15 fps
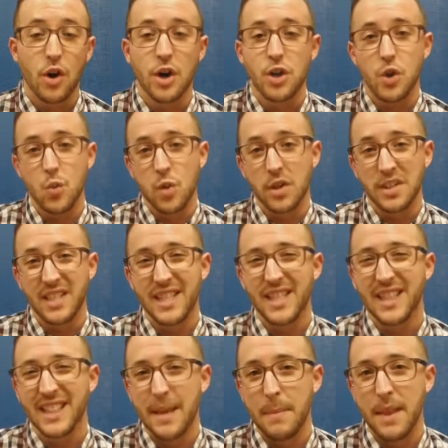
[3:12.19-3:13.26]
and you will see a
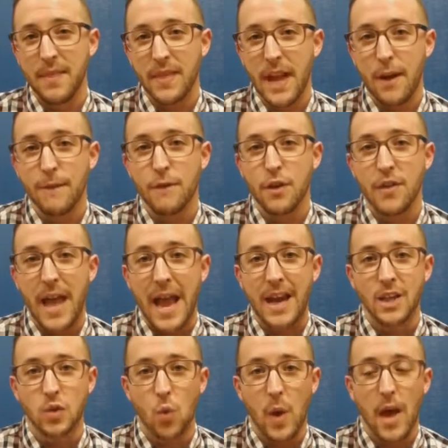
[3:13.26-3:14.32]
limit there for that
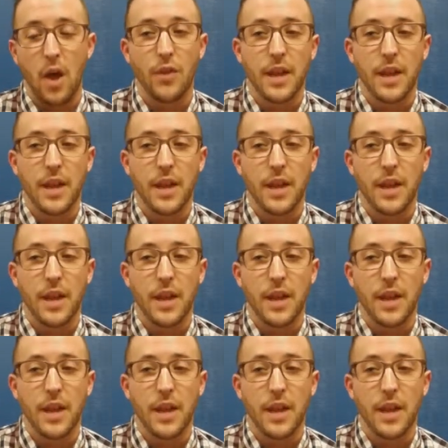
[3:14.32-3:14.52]
as well.